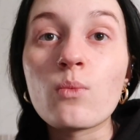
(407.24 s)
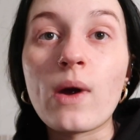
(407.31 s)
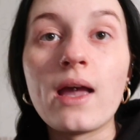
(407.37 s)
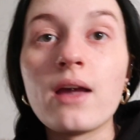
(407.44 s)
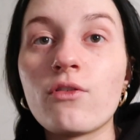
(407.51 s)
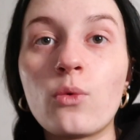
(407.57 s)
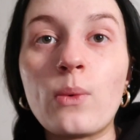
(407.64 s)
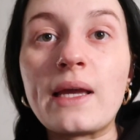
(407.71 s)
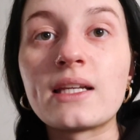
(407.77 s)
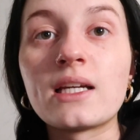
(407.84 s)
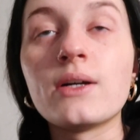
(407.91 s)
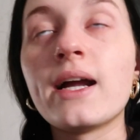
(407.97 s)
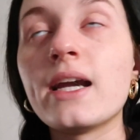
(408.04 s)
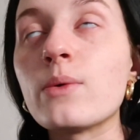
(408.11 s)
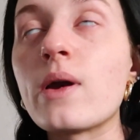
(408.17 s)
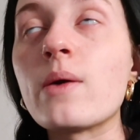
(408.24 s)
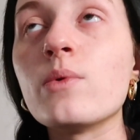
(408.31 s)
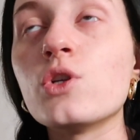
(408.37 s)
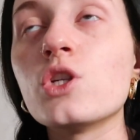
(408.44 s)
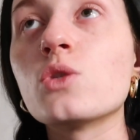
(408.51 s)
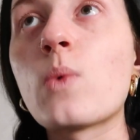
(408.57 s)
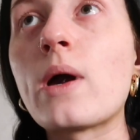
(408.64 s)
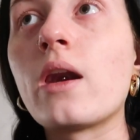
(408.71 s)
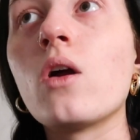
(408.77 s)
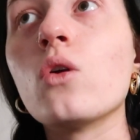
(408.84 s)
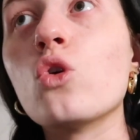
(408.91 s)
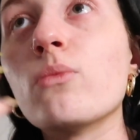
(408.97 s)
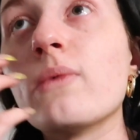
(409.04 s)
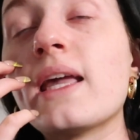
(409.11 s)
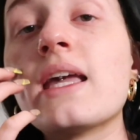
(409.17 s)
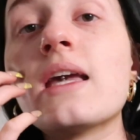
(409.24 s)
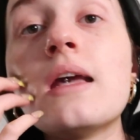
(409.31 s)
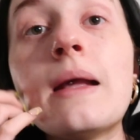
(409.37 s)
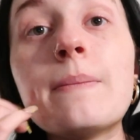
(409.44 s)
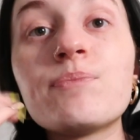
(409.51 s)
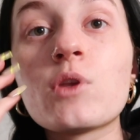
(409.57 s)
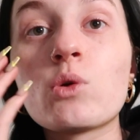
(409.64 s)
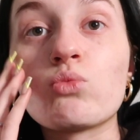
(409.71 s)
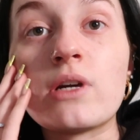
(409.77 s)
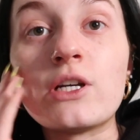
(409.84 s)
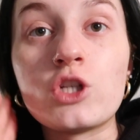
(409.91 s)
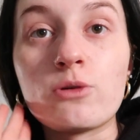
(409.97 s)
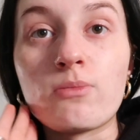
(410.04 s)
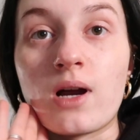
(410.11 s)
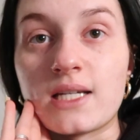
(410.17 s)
way over a week now anyway, which is when I normally redo my